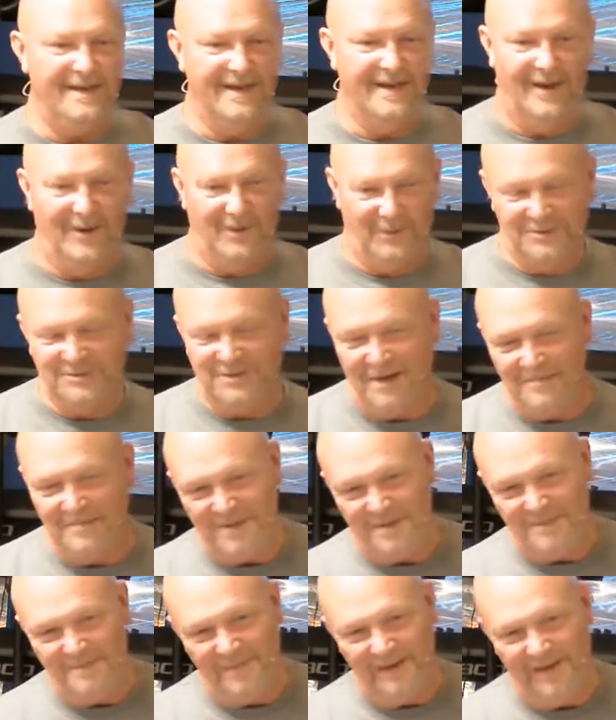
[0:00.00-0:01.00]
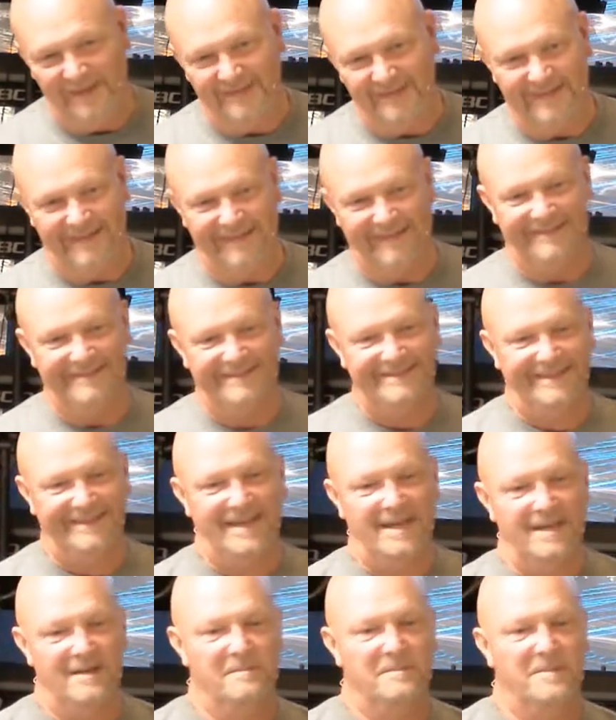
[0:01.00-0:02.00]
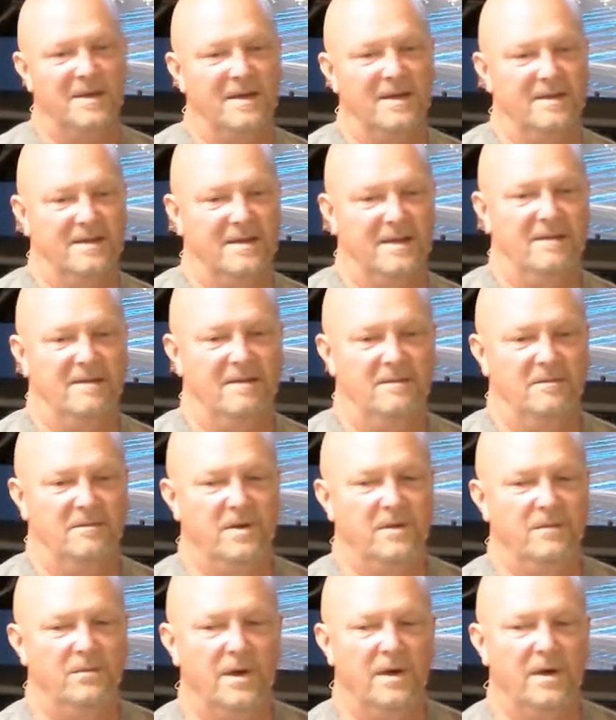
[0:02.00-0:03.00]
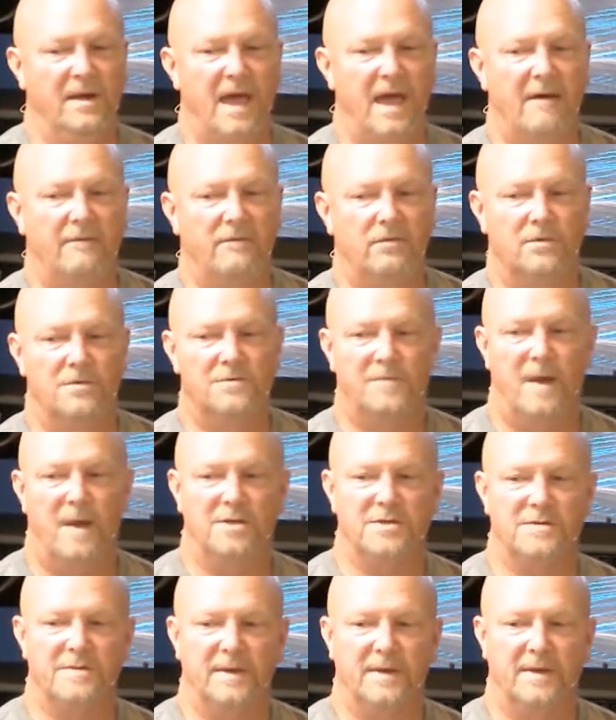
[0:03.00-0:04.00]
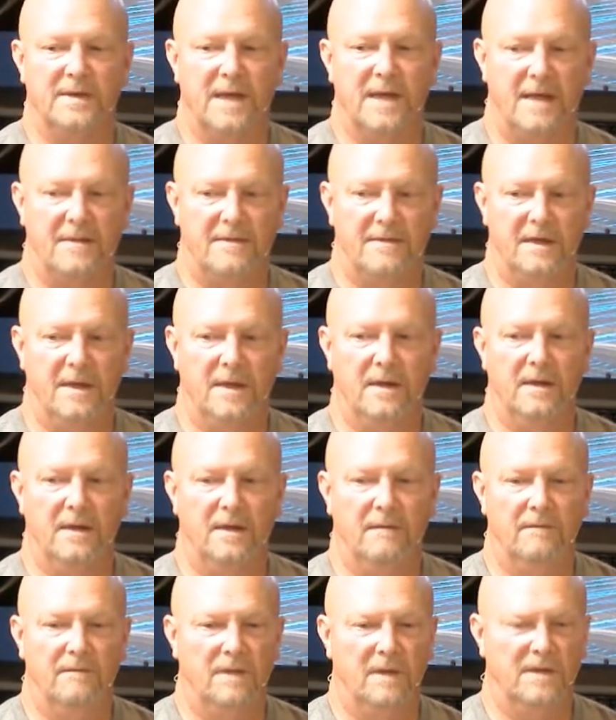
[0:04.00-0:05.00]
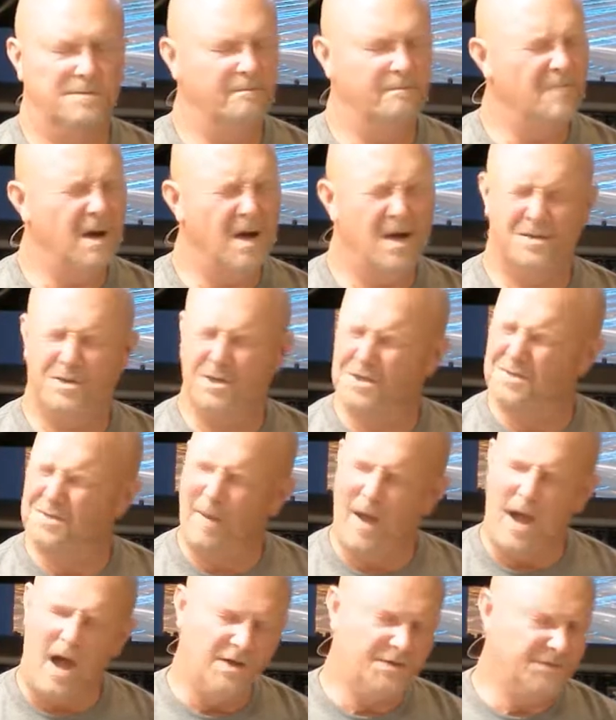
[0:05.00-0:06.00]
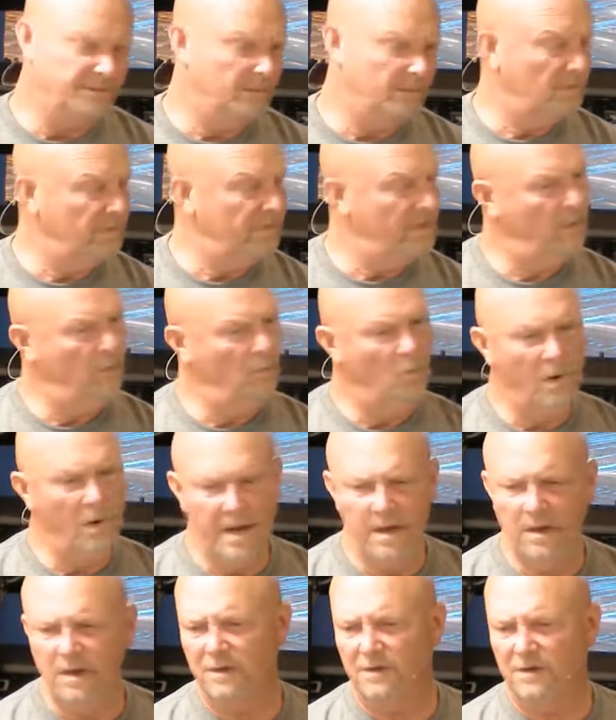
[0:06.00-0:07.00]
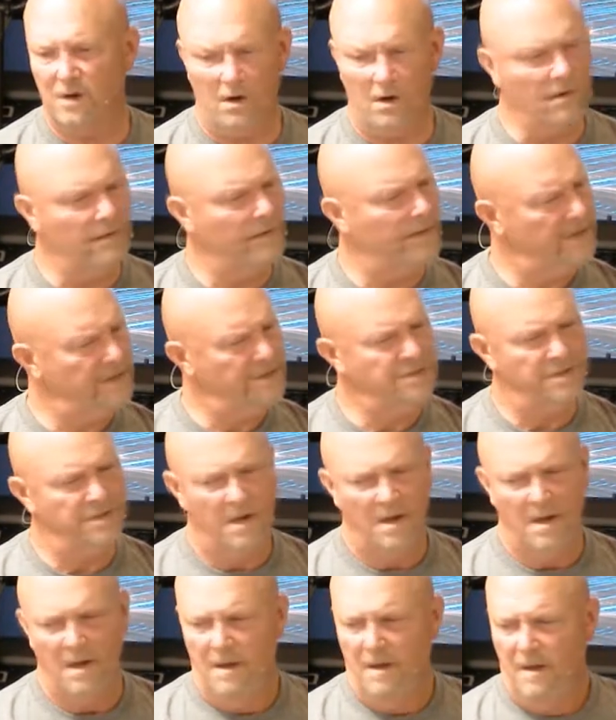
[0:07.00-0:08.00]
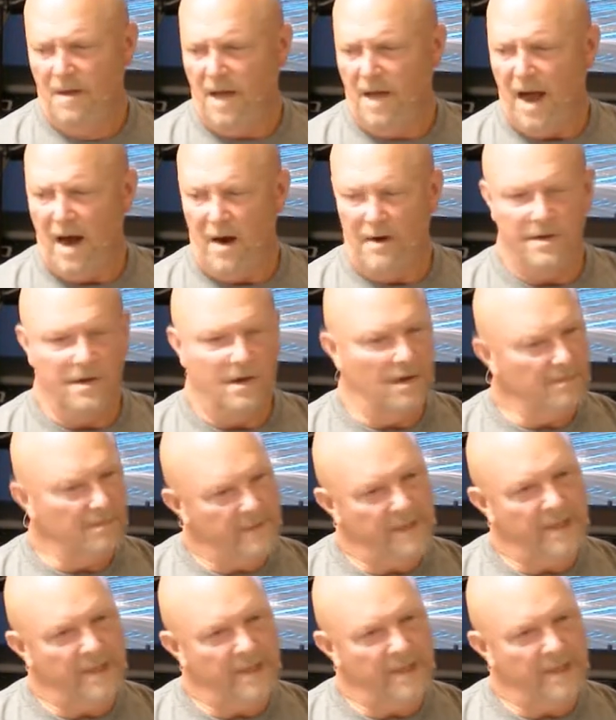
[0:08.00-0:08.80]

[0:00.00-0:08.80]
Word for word: you know, or something. But uh, but uh, we really have a responsibility, I think, if, as much as possible, that we encourage our young